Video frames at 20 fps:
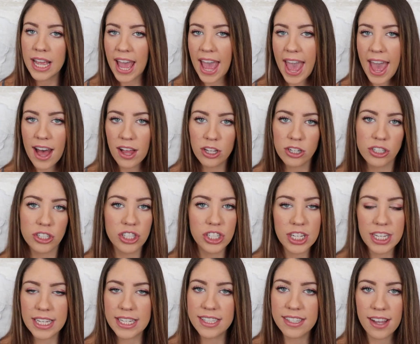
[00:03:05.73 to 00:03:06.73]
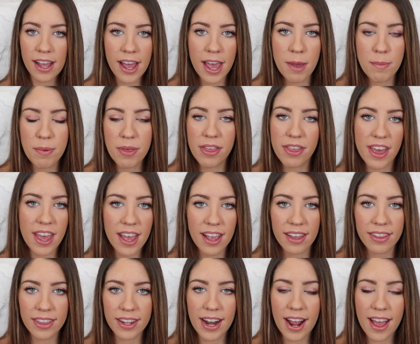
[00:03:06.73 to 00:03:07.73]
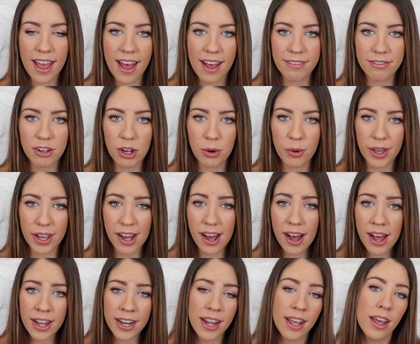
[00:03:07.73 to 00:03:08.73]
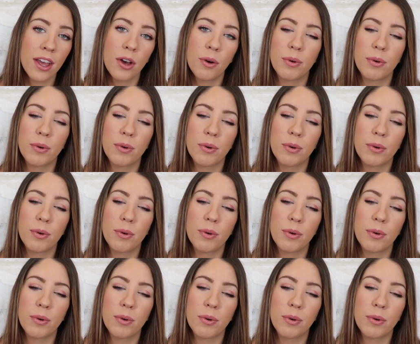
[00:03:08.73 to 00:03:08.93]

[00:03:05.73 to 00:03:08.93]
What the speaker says: allergy type thing that I have going on,